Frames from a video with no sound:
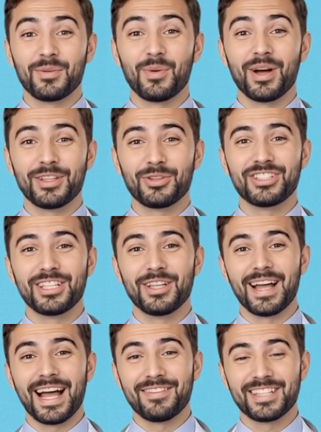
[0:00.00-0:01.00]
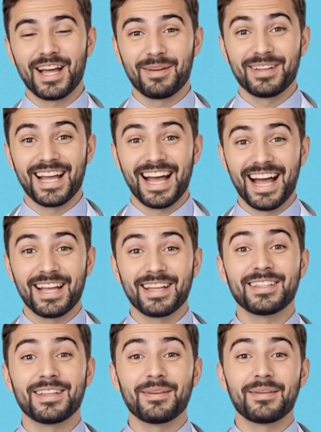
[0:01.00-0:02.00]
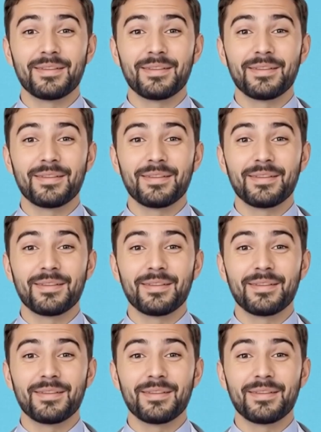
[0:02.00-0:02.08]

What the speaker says: while you still have time to act?